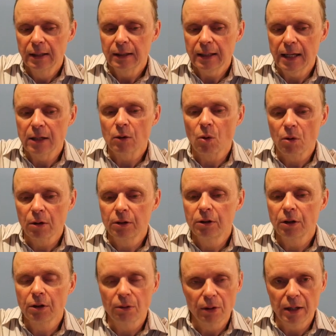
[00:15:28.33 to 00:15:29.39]
in order
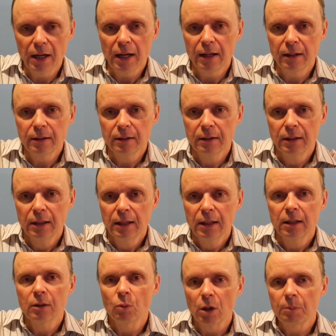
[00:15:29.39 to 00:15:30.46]
to create
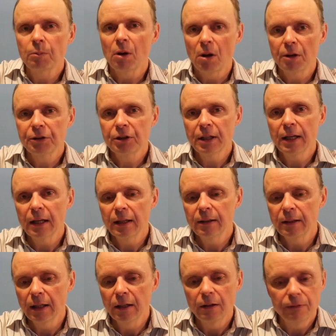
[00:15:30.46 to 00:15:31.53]
what Paul said
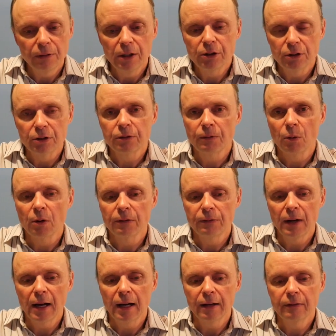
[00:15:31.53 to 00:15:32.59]
in Ephesians
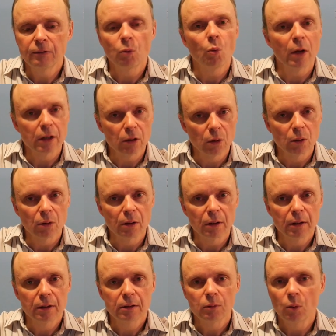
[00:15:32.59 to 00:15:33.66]
4:5, one
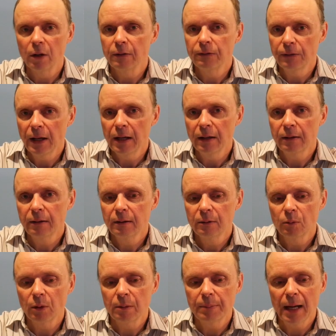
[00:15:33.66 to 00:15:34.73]
Lord, one faith,
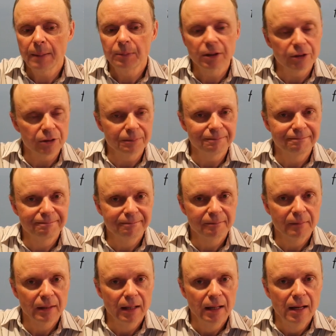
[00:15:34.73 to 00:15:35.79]
one baptism.
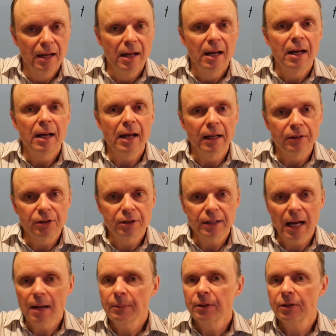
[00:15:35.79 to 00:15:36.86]
And
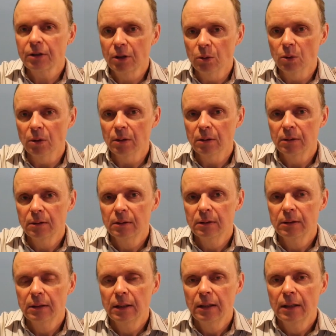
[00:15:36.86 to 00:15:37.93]
Sabbath school,
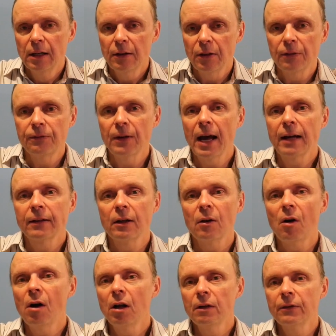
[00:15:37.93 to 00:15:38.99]
the fact that
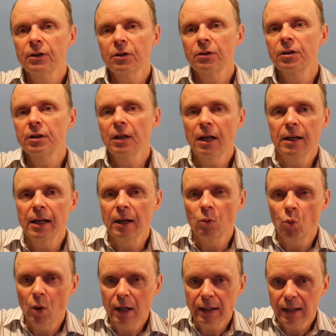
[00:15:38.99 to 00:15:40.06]
all of us are
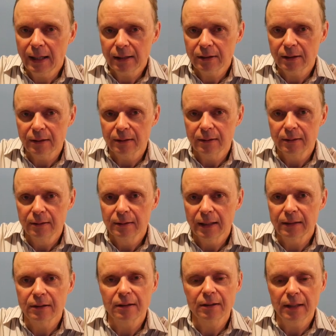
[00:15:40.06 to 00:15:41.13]
studying one lesson
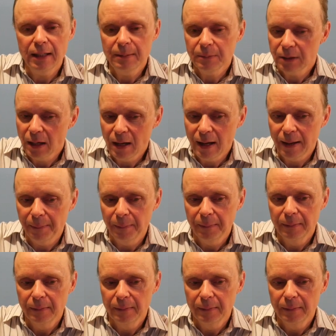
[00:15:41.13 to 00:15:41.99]
at the same time,